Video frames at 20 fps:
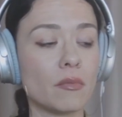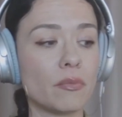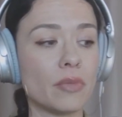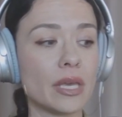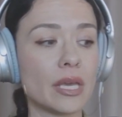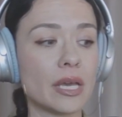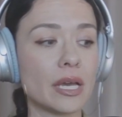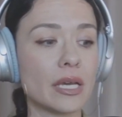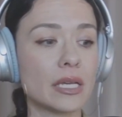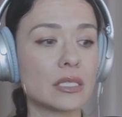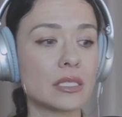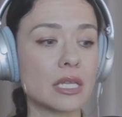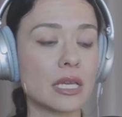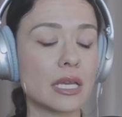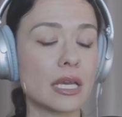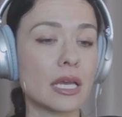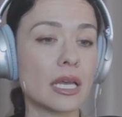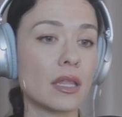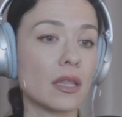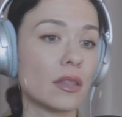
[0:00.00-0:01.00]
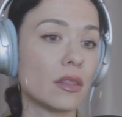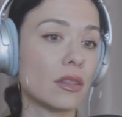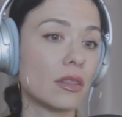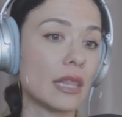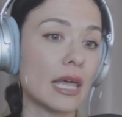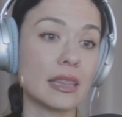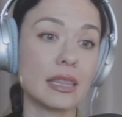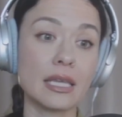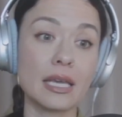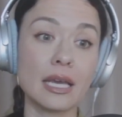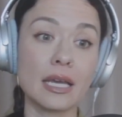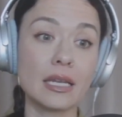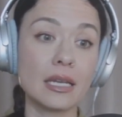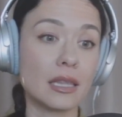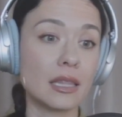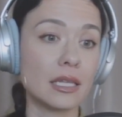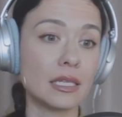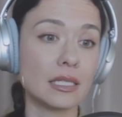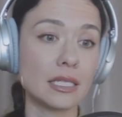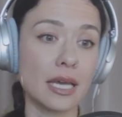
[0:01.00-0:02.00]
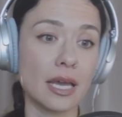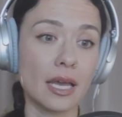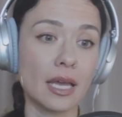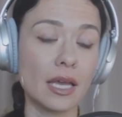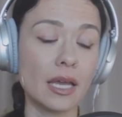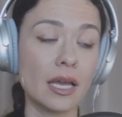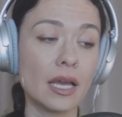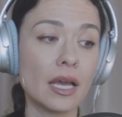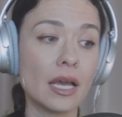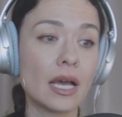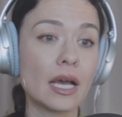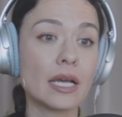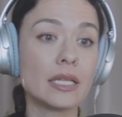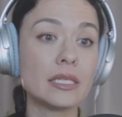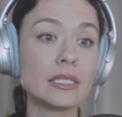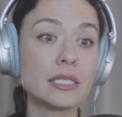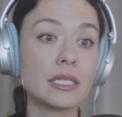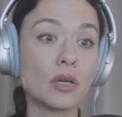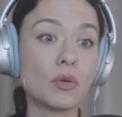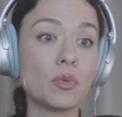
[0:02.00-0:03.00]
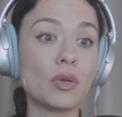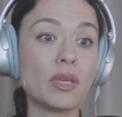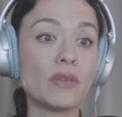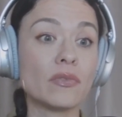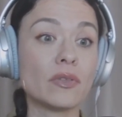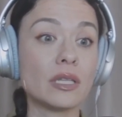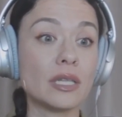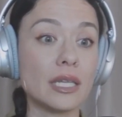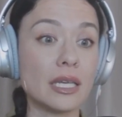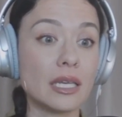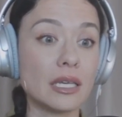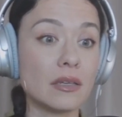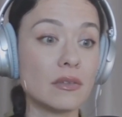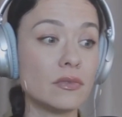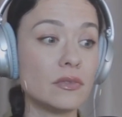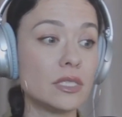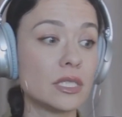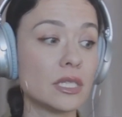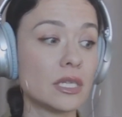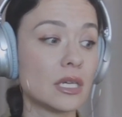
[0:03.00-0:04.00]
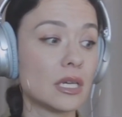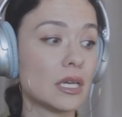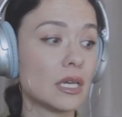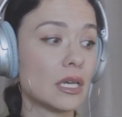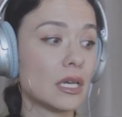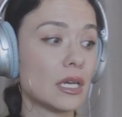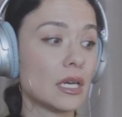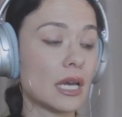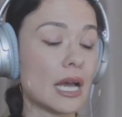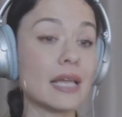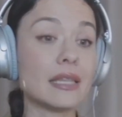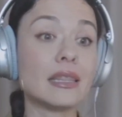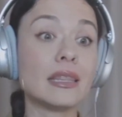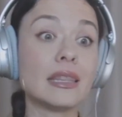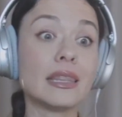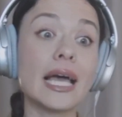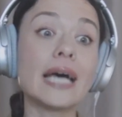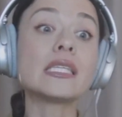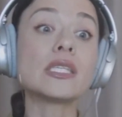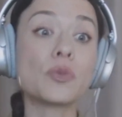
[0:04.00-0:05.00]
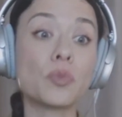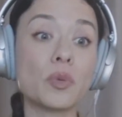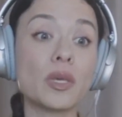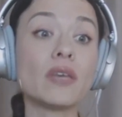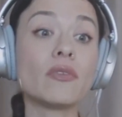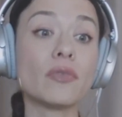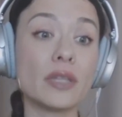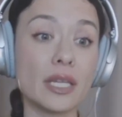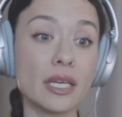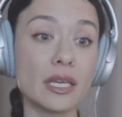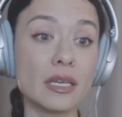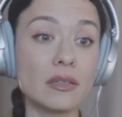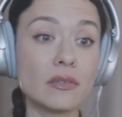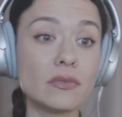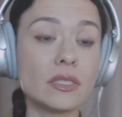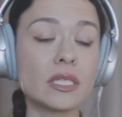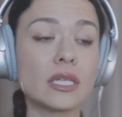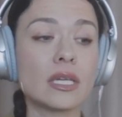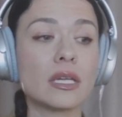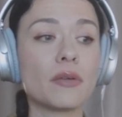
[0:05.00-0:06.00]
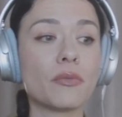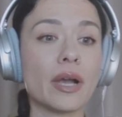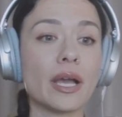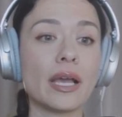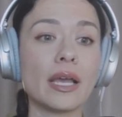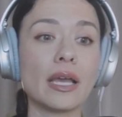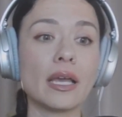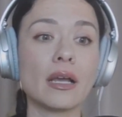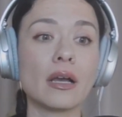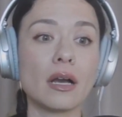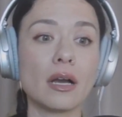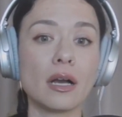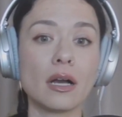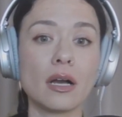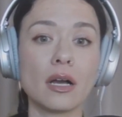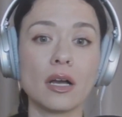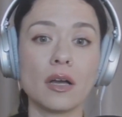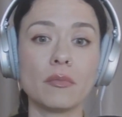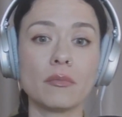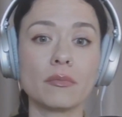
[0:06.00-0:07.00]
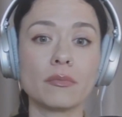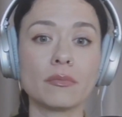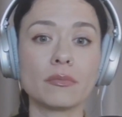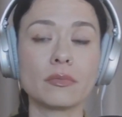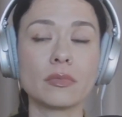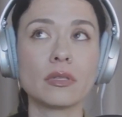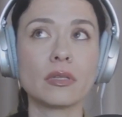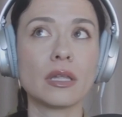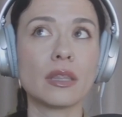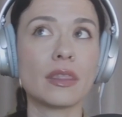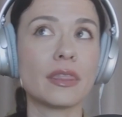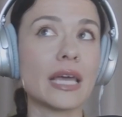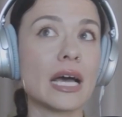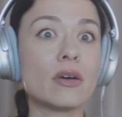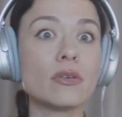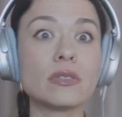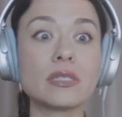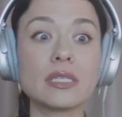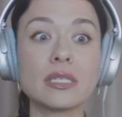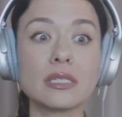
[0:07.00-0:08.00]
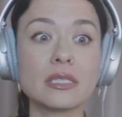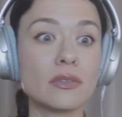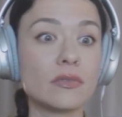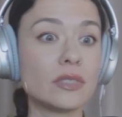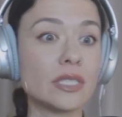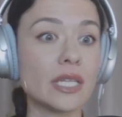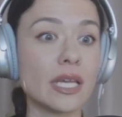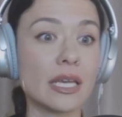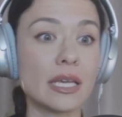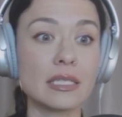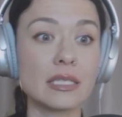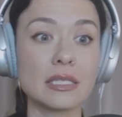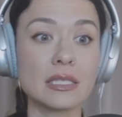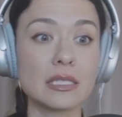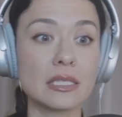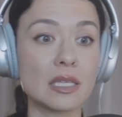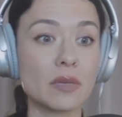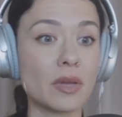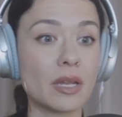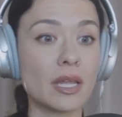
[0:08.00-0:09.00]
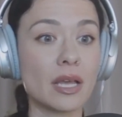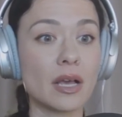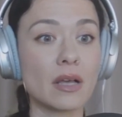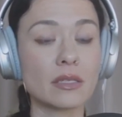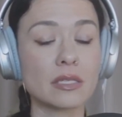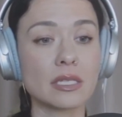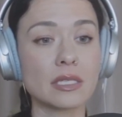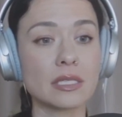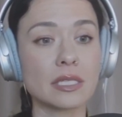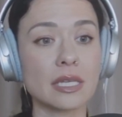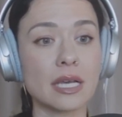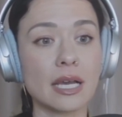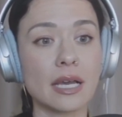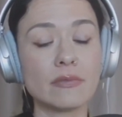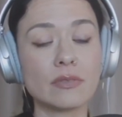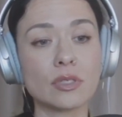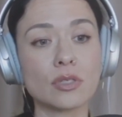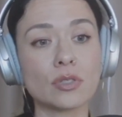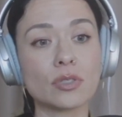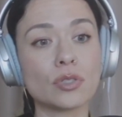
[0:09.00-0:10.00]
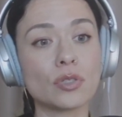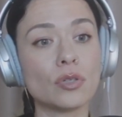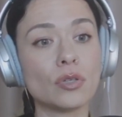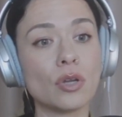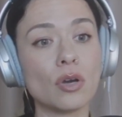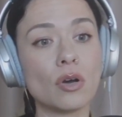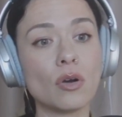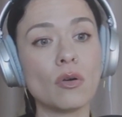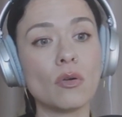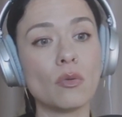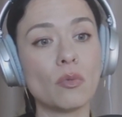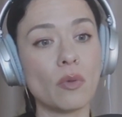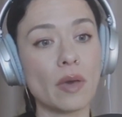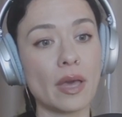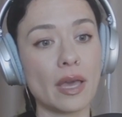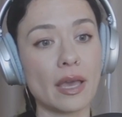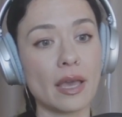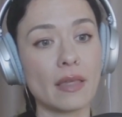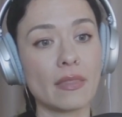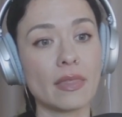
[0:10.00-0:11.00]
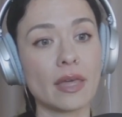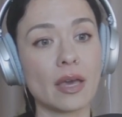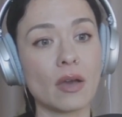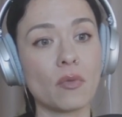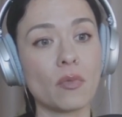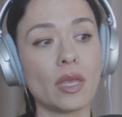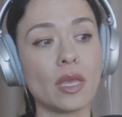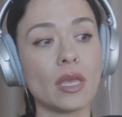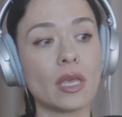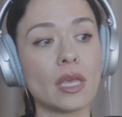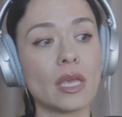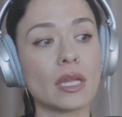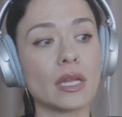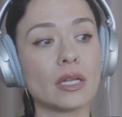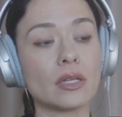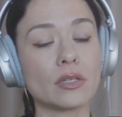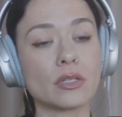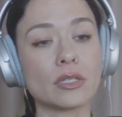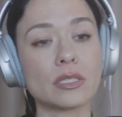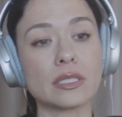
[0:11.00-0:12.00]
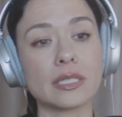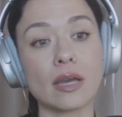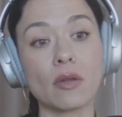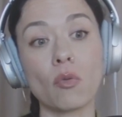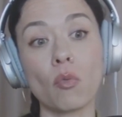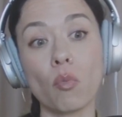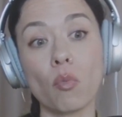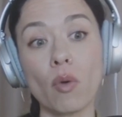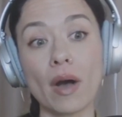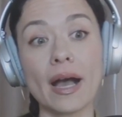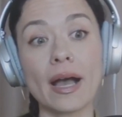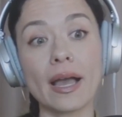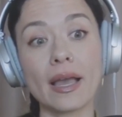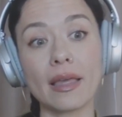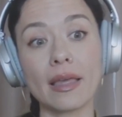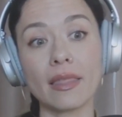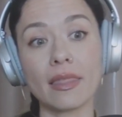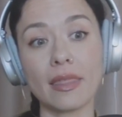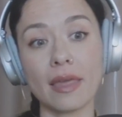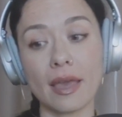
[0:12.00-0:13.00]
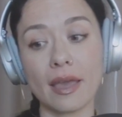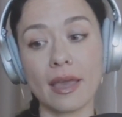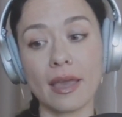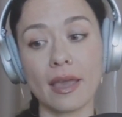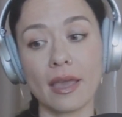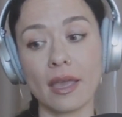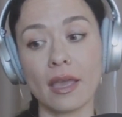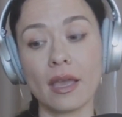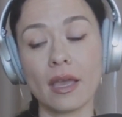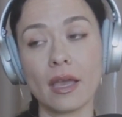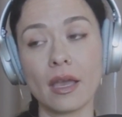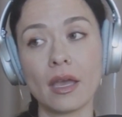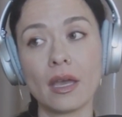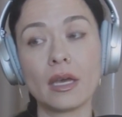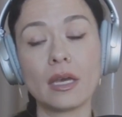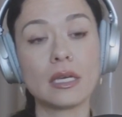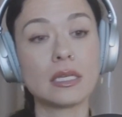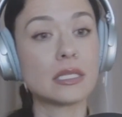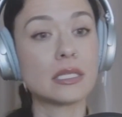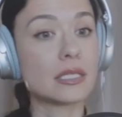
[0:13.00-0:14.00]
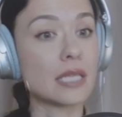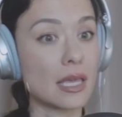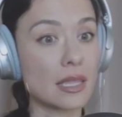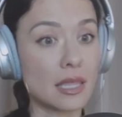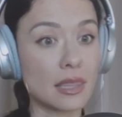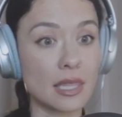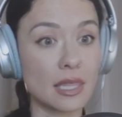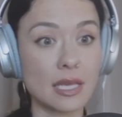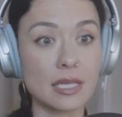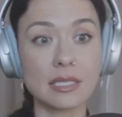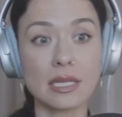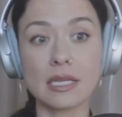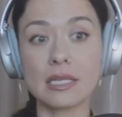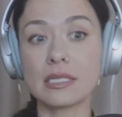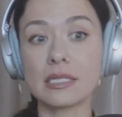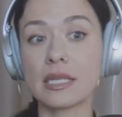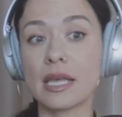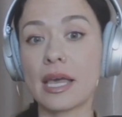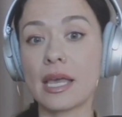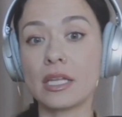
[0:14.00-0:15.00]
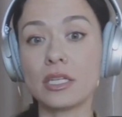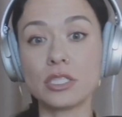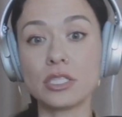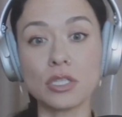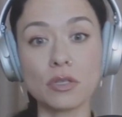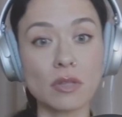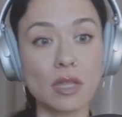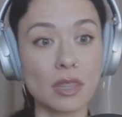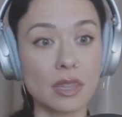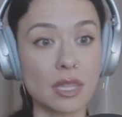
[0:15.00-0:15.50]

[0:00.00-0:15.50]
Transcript: Because at the end of the day, until we've lived, unless we've lived, right, thousands of days in somebody else's lives, there's no way that we can understand why they say the things they say, do the